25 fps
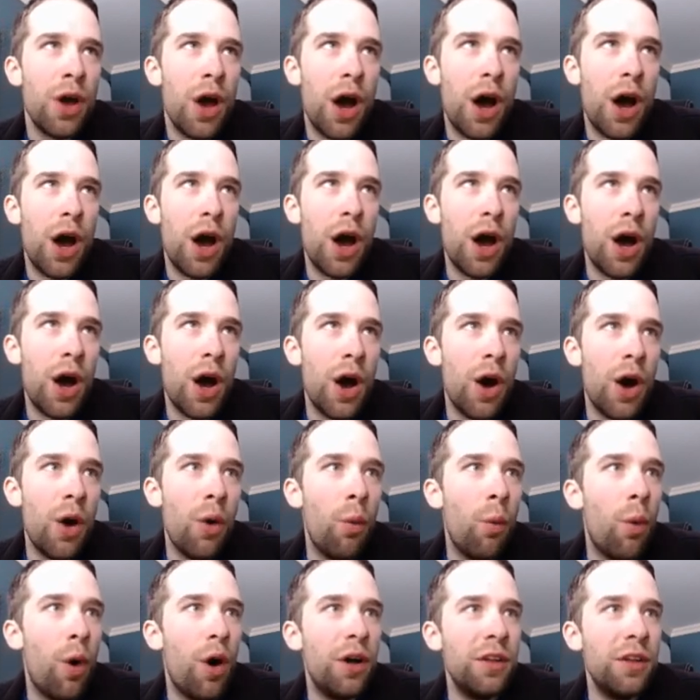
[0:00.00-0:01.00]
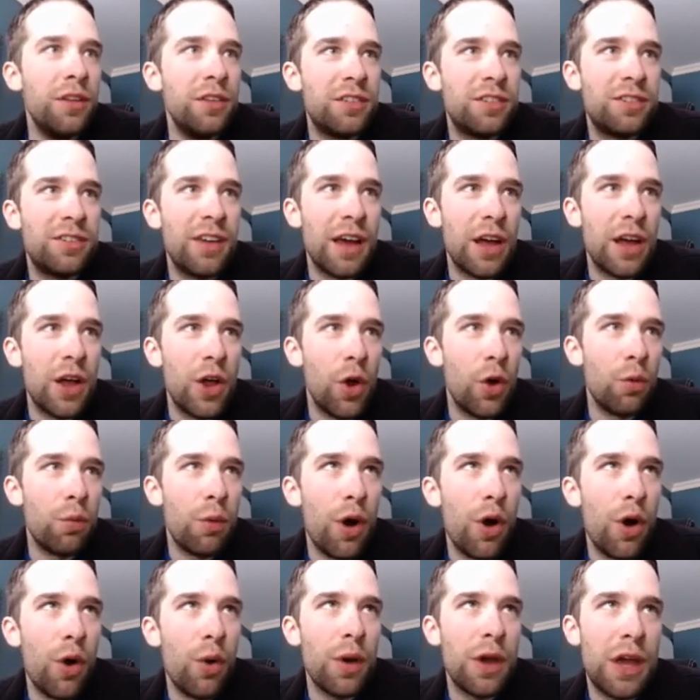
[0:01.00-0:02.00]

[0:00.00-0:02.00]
one single row